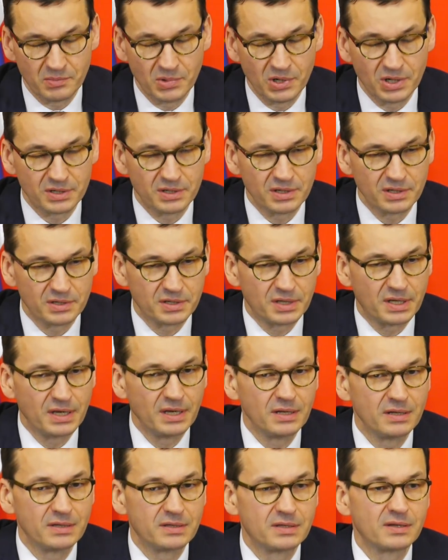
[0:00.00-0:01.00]
murdered,
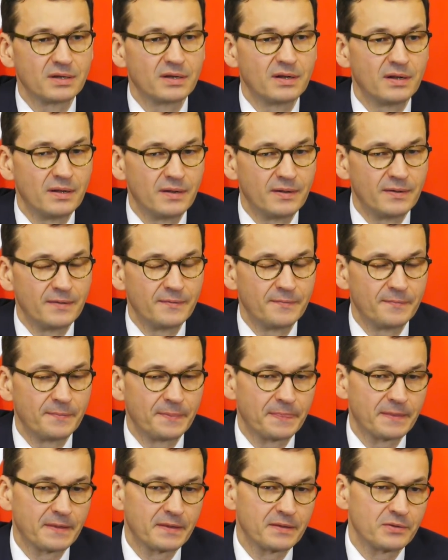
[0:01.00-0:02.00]
killed
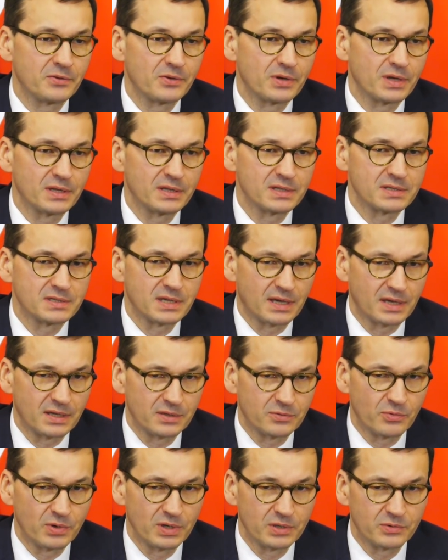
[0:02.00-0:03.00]
during the
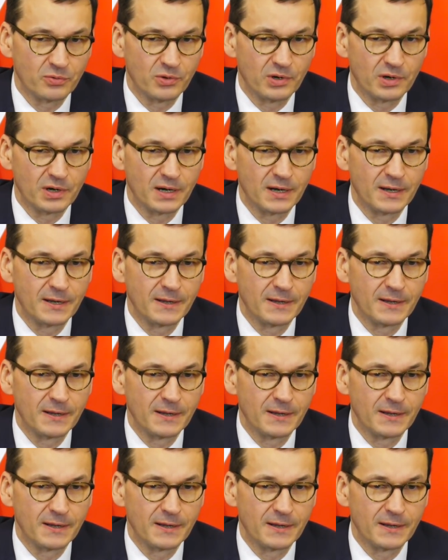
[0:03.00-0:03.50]
Second World War.